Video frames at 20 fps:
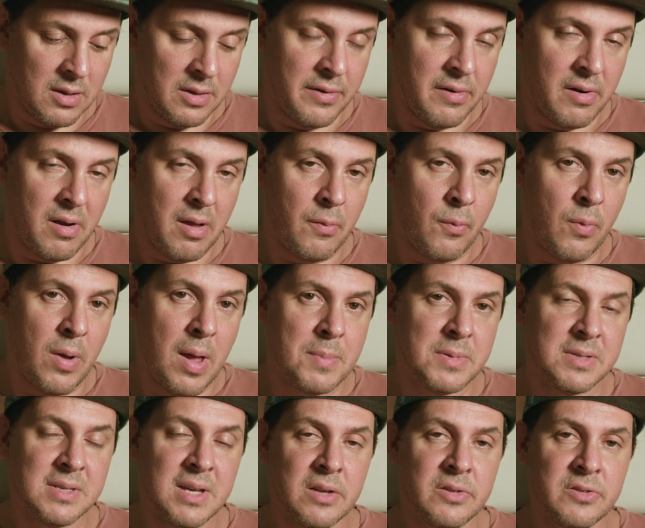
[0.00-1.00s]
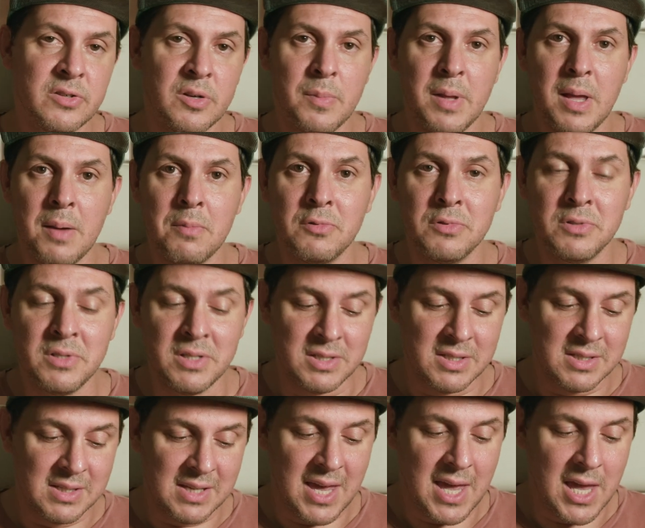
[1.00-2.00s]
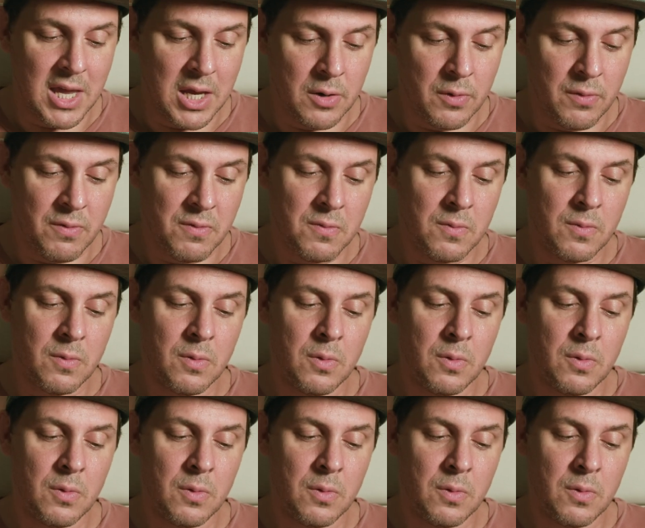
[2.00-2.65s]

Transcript: Your website should be able to scale